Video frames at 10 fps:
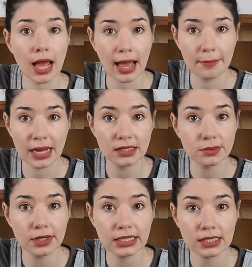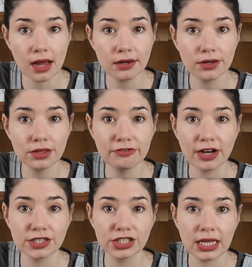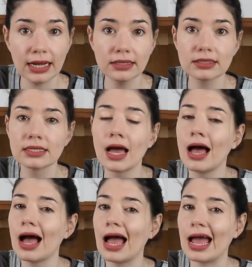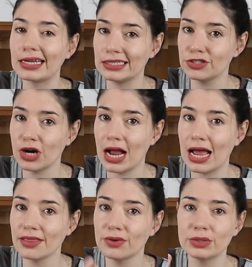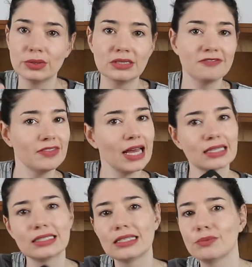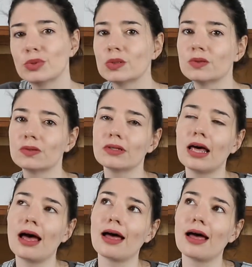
I might as well get started on the furniture legs and try those flexible